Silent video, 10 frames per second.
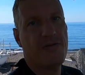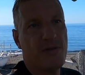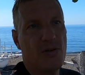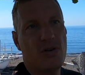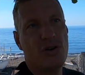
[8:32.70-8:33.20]

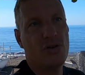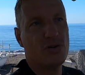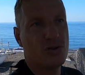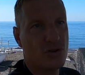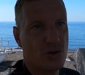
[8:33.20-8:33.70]
Before
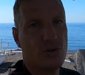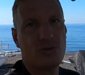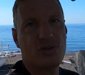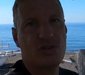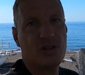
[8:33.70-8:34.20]
you
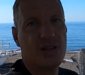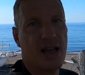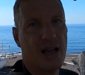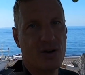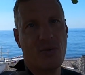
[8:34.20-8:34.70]
choose
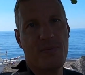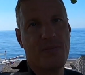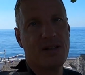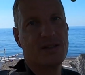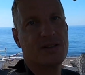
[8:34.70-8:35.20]
the
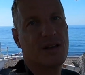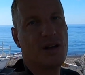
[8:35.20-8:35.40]
equipment,